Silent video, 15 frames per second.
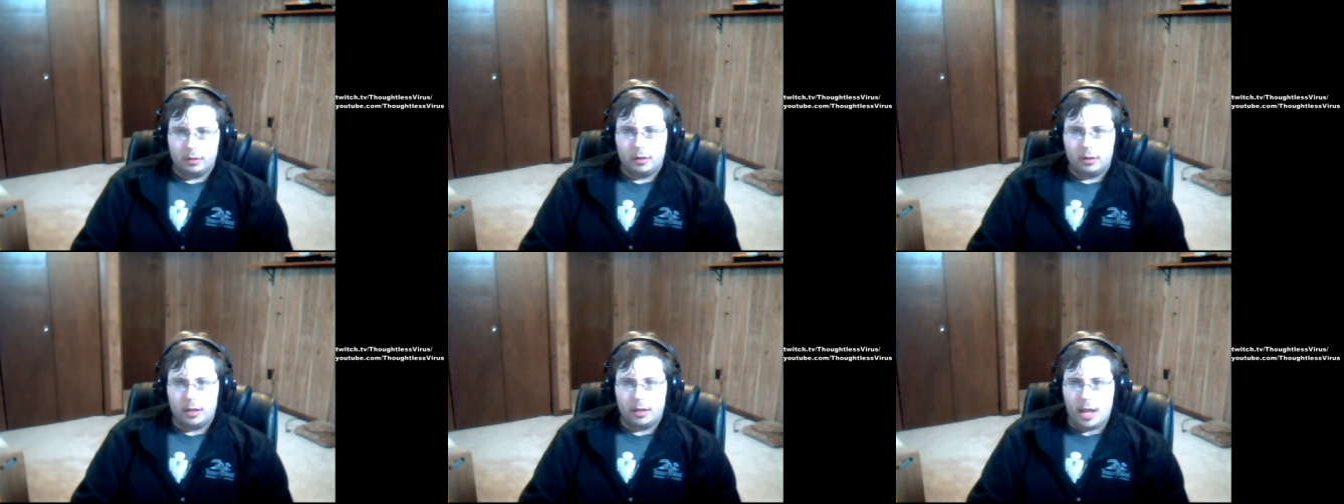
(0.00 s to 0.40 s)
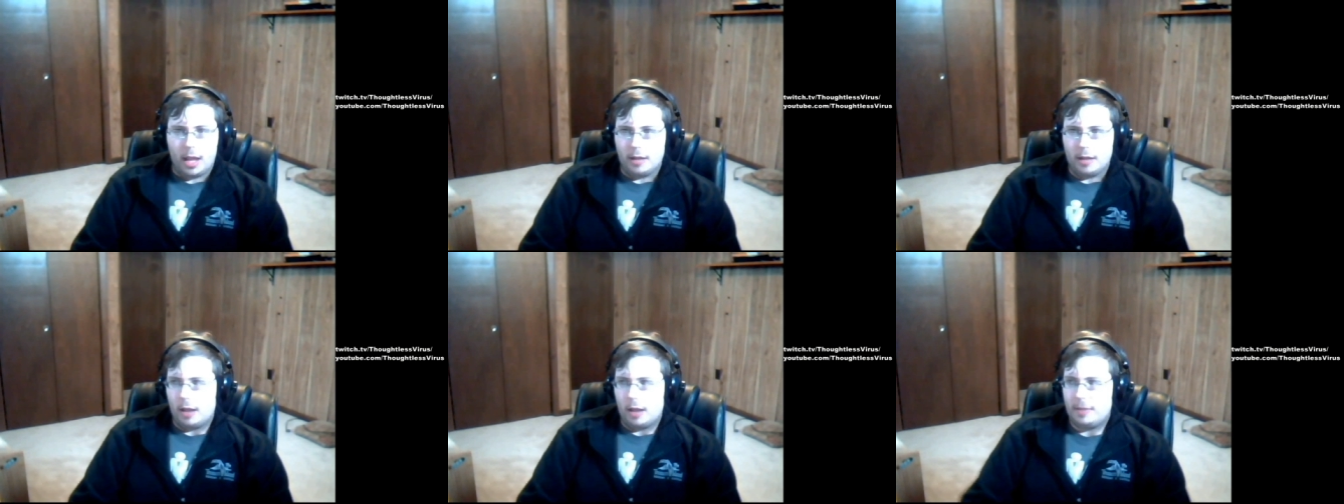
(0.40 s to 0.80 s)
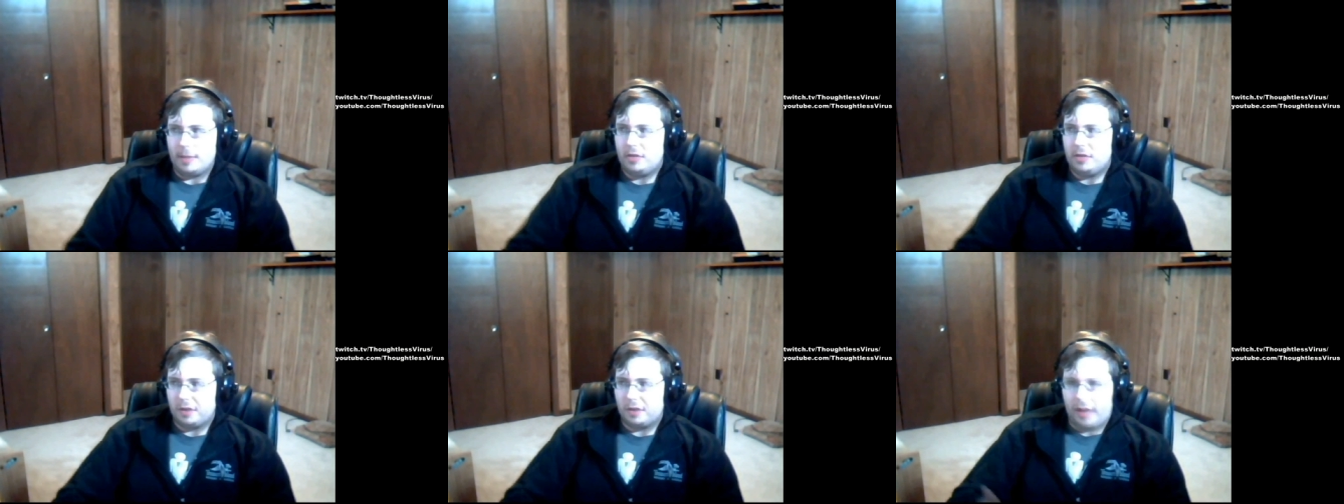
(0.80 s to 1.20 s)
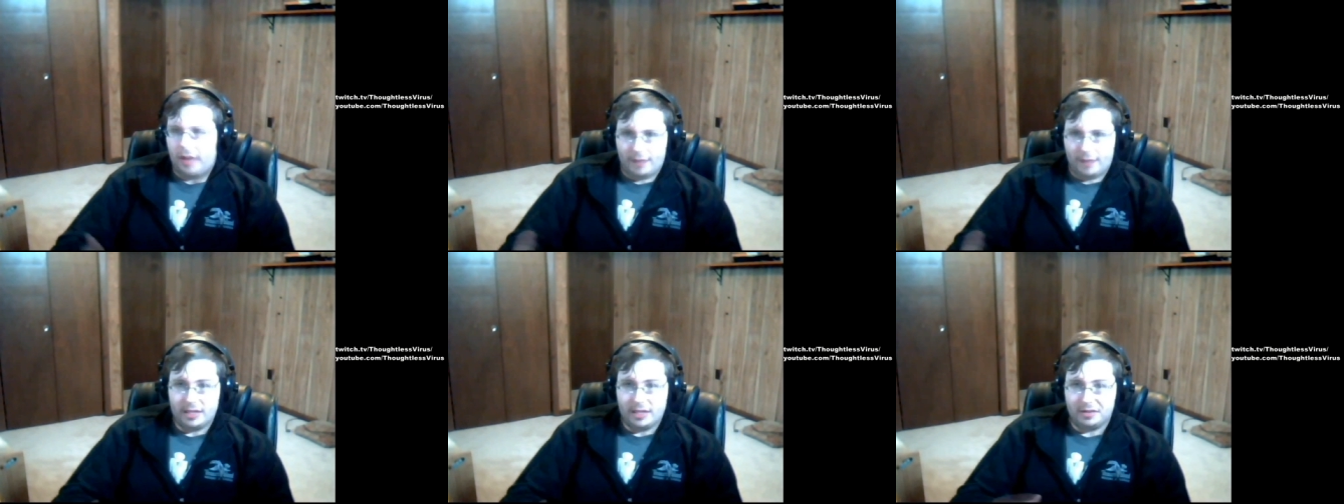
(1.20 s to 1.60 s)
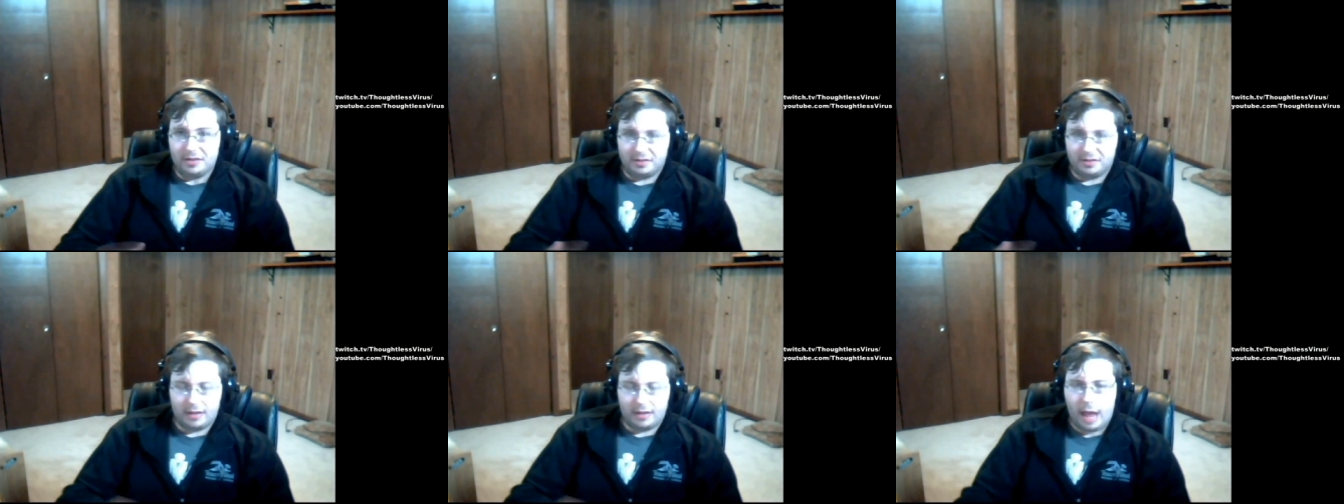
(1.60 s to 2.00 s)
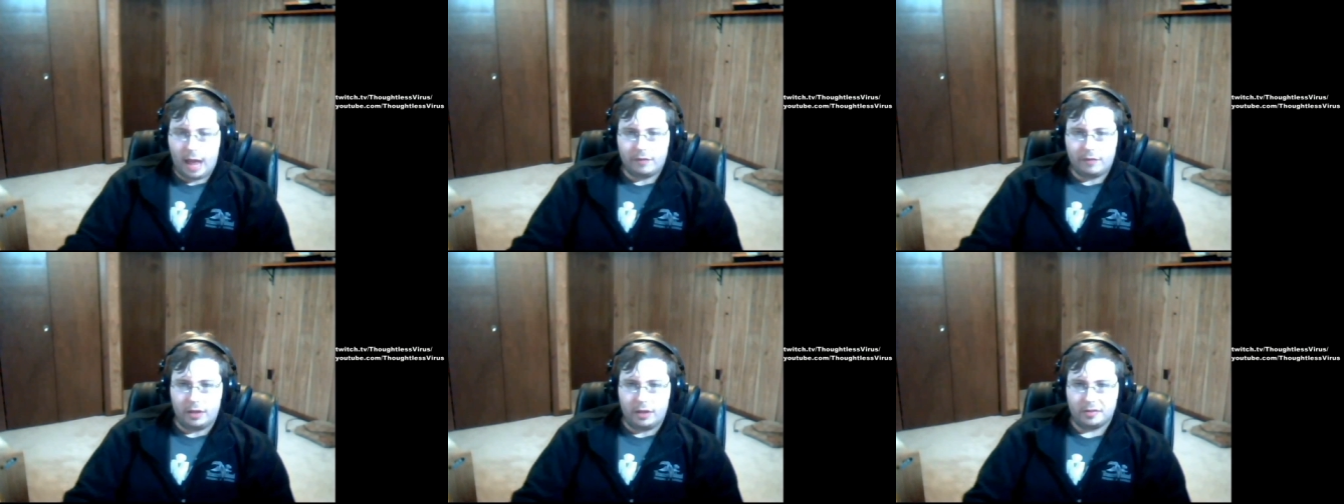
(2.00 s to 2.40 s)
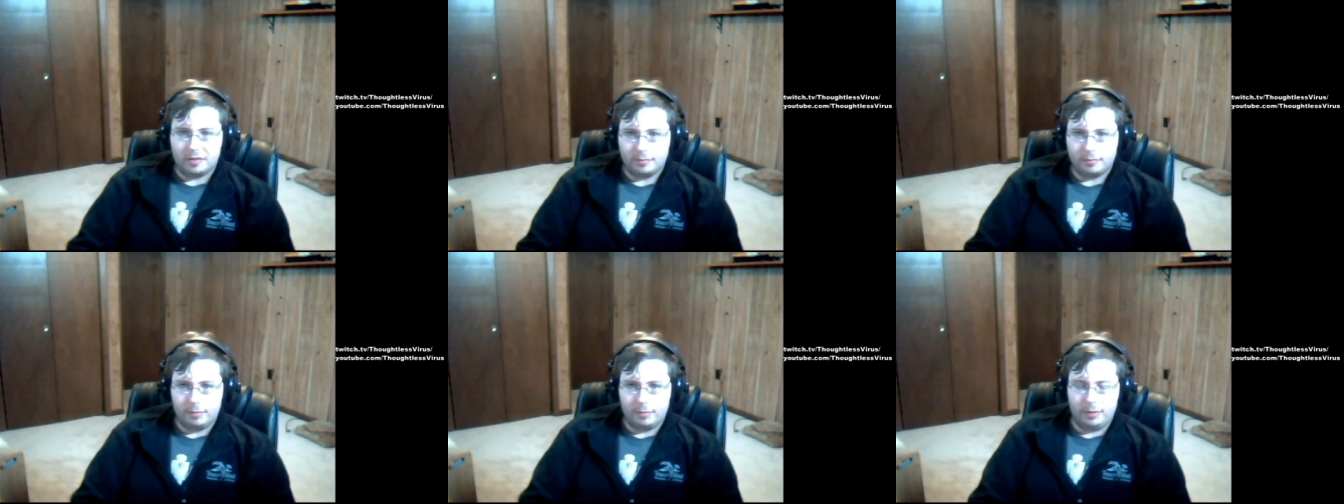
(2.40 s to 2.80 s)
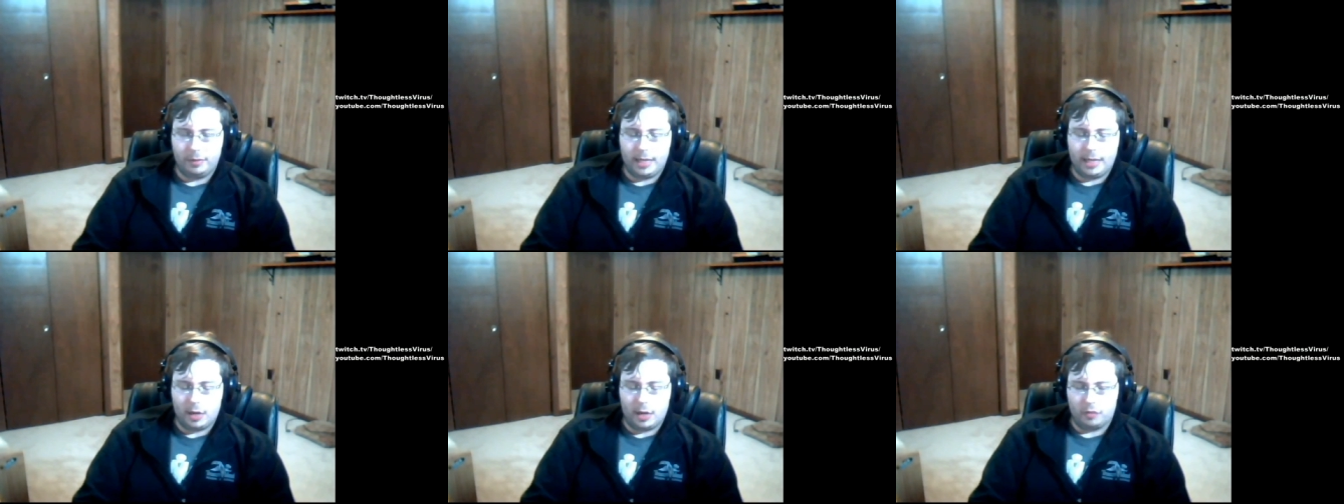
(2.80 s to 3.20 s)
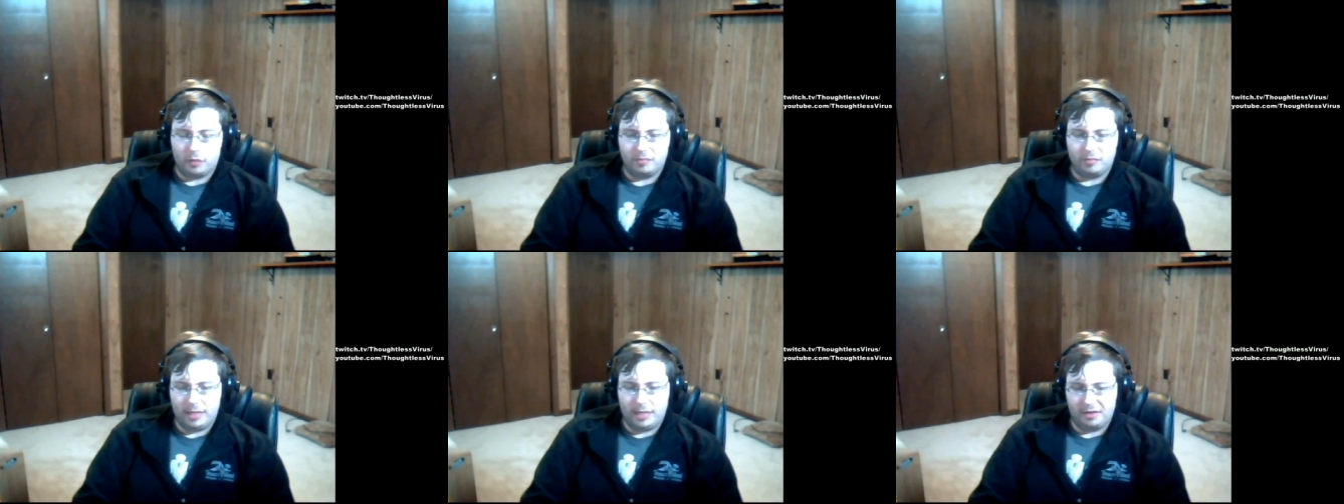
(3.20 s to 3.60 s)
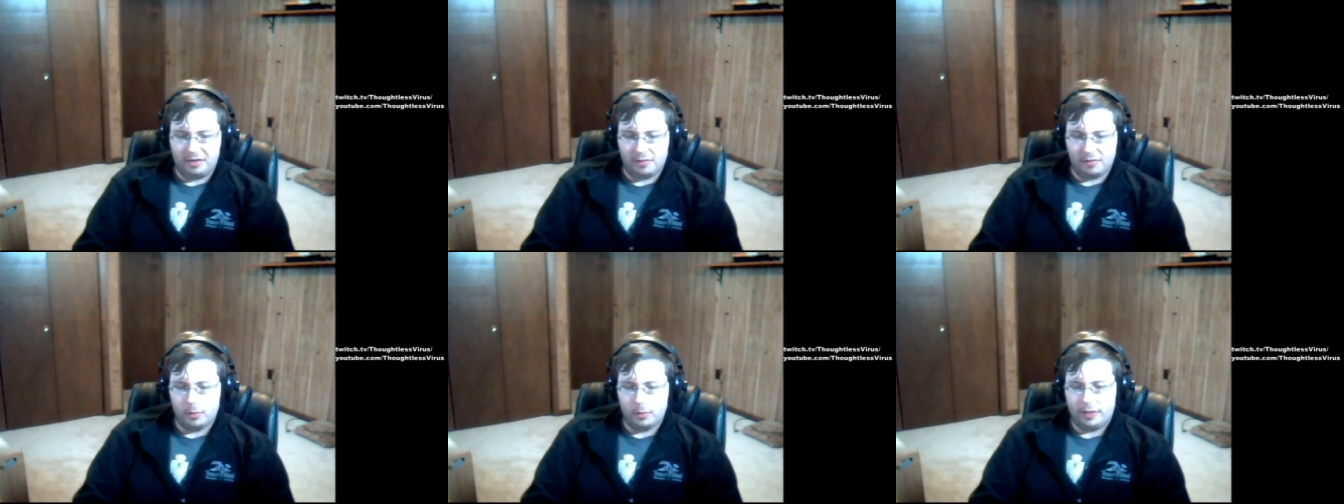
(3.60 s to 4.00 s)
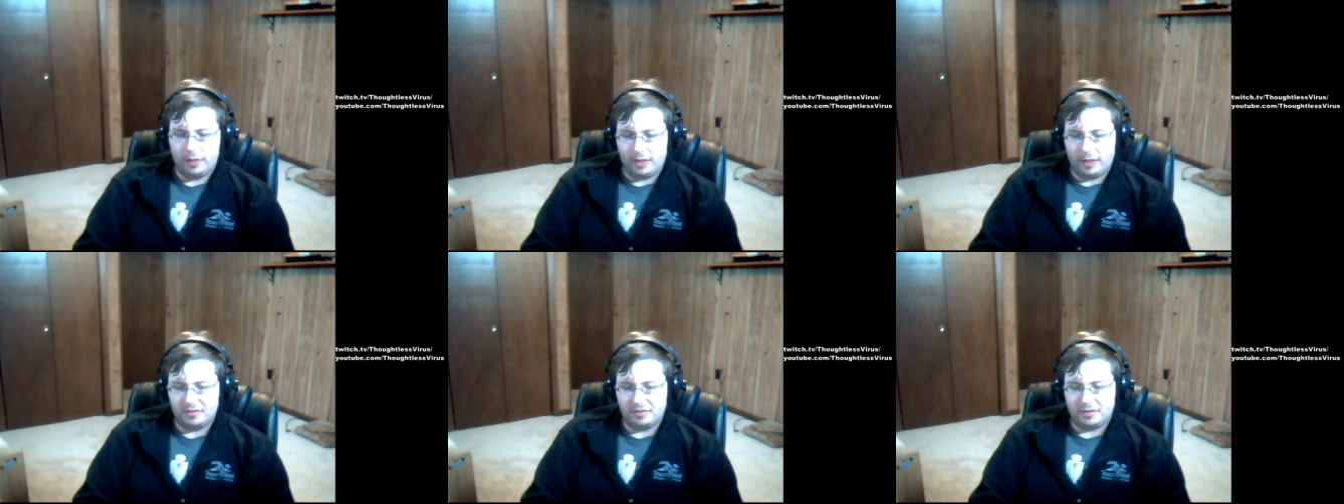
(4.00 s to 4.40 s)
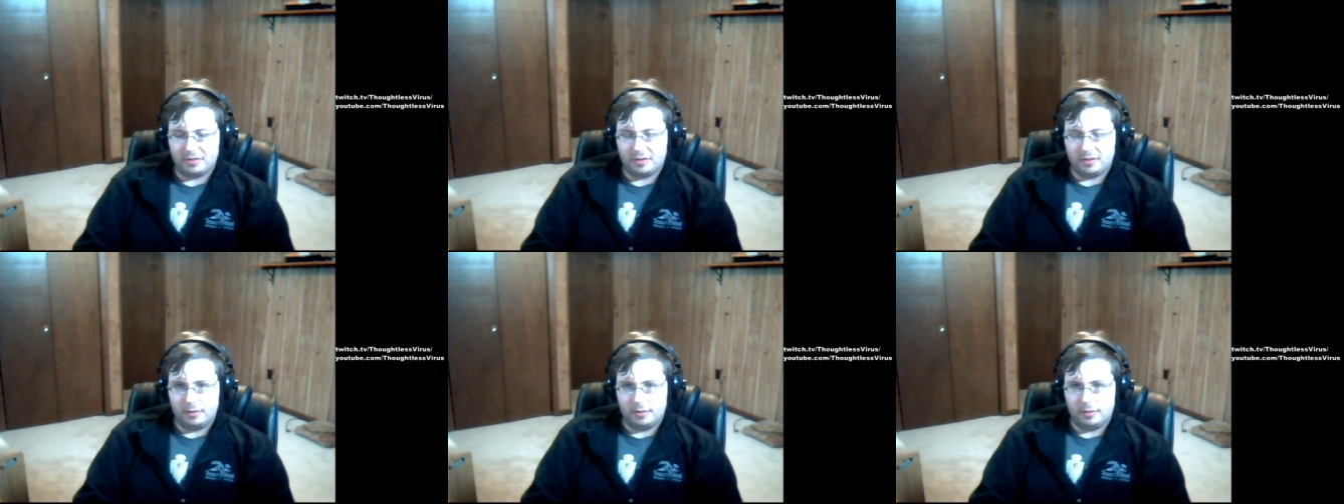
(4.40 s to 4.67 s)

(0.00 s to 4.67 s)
And, you start having these conflicts between characters because everyone thinks